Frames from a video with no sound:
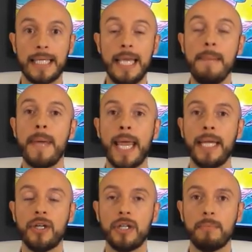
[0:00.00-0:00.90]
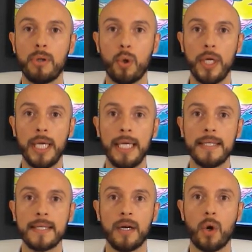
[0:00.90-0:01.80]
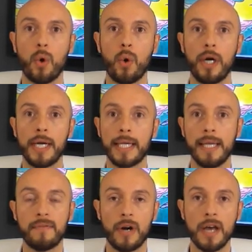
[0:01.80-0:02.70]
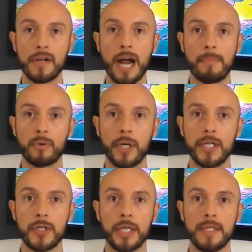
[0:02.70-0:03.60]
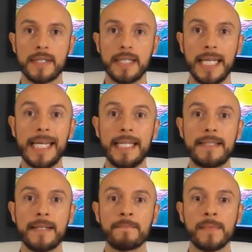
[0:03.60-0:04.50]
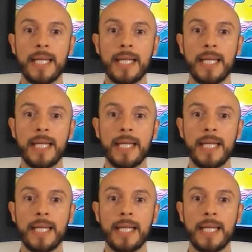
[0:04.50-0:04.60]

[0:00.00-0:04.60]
keep paying your employees or, again, for other operations needs.